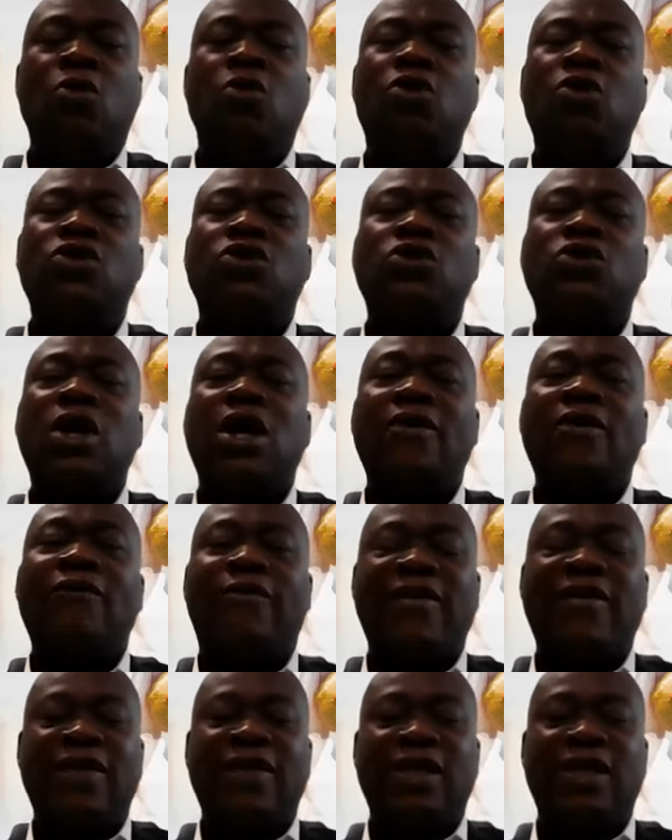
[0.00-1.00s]
We also
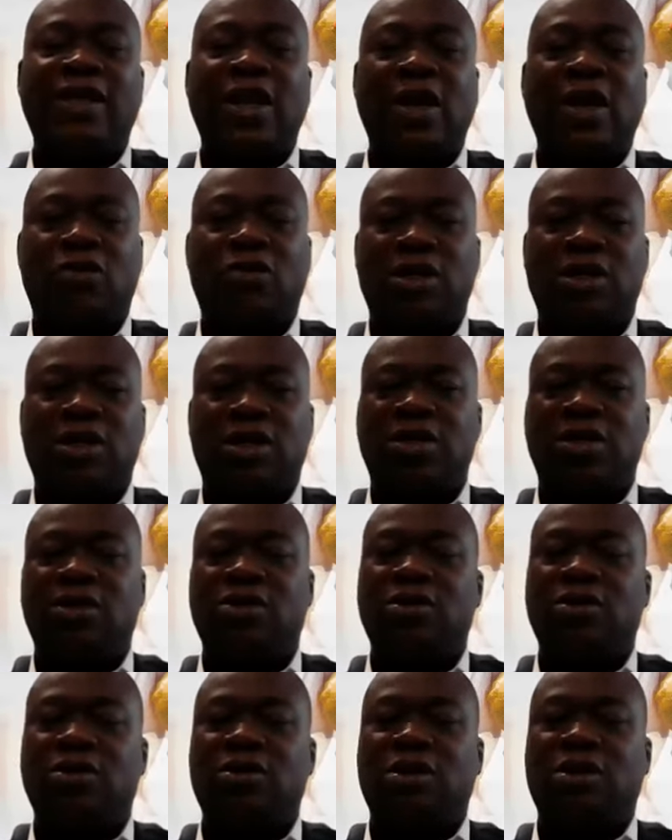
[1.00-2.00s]
have private
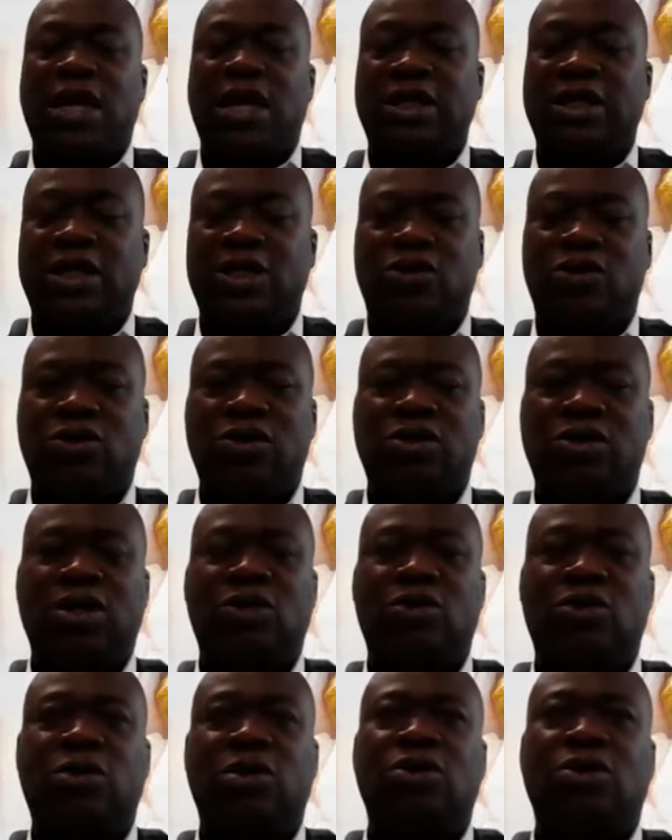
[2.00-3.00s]
equity as a source
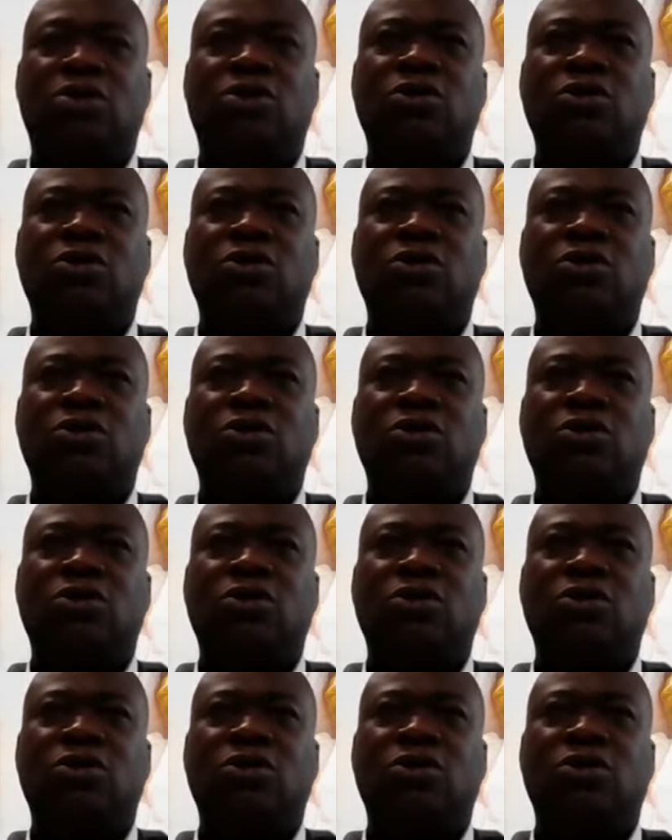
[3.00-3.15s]
as well.